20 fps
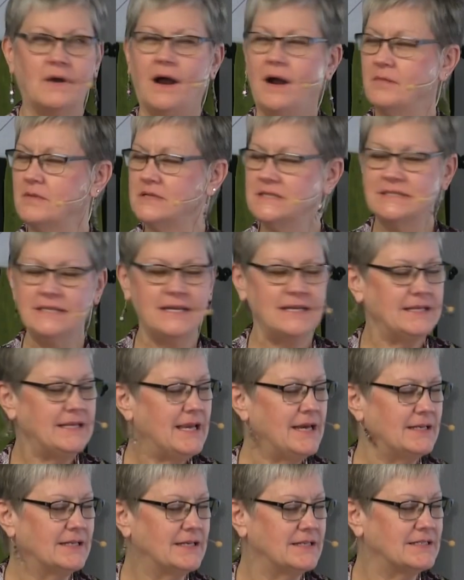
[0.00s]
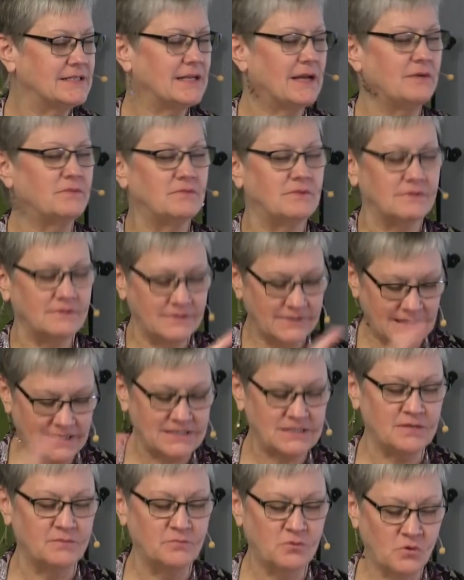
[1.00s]
I'm going to say it again because
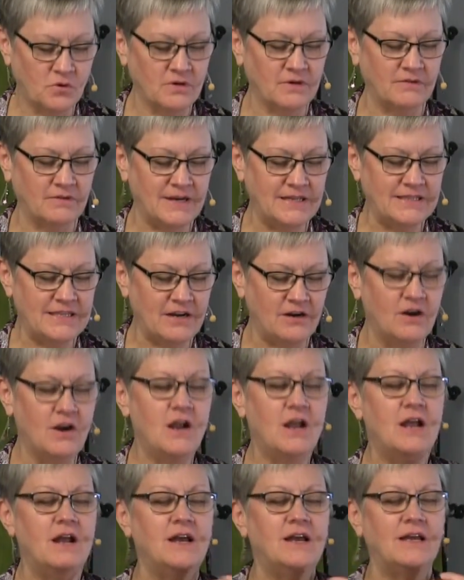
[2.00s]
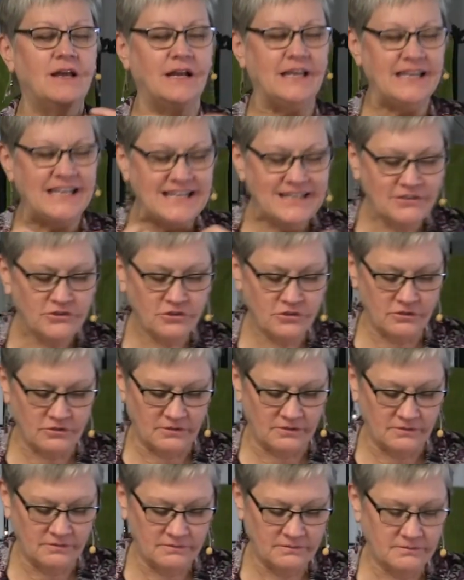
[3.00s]
that's important right there.
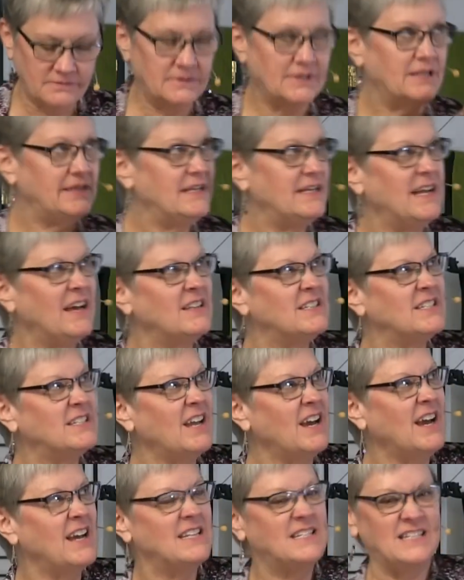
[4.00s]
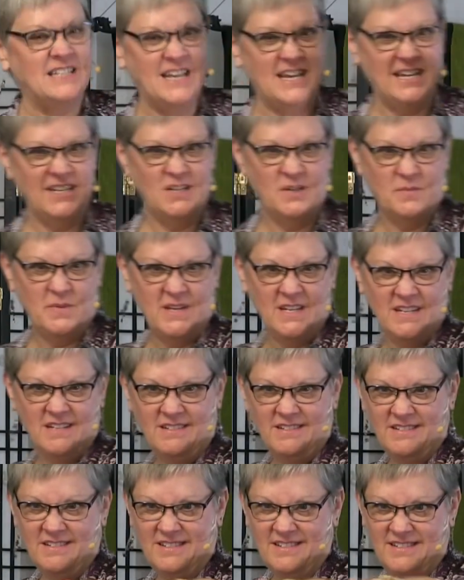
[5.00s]
Internal, nothing outside saying you're
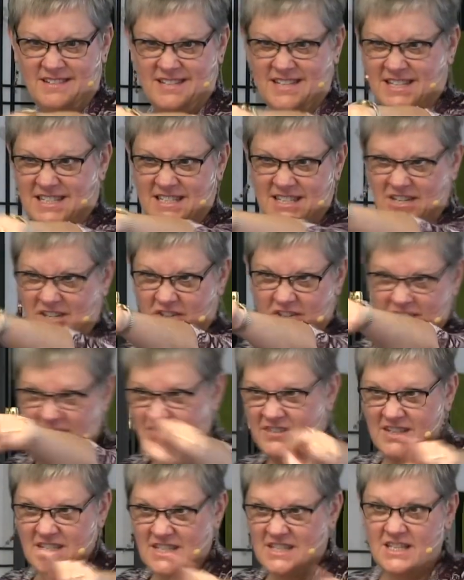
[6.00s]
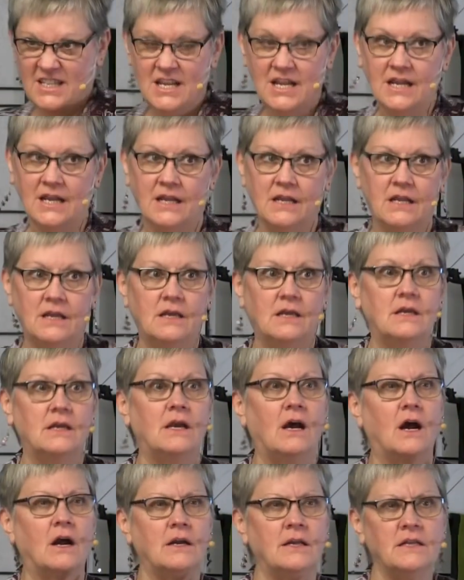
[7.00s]
being tested, you're getting this thing.
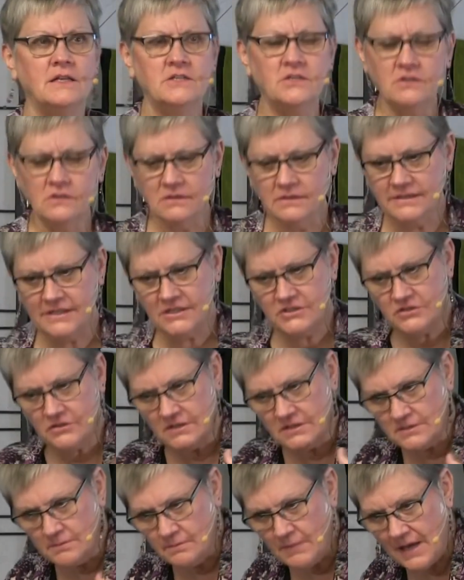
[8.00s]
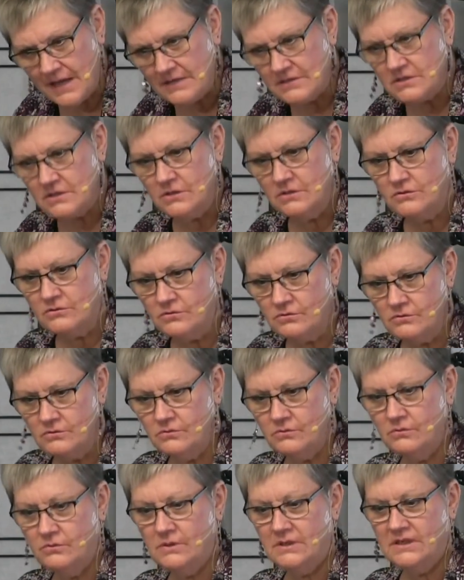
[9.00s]
Our internal nature is meant
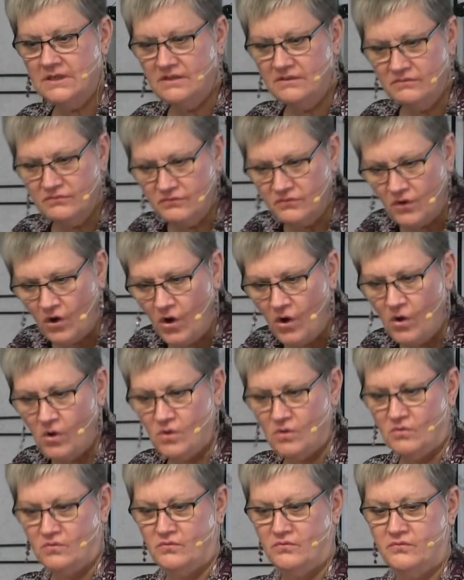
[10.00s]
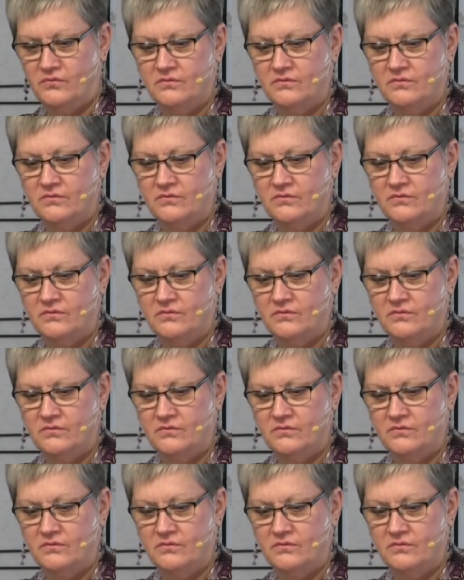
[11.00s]
to evolve.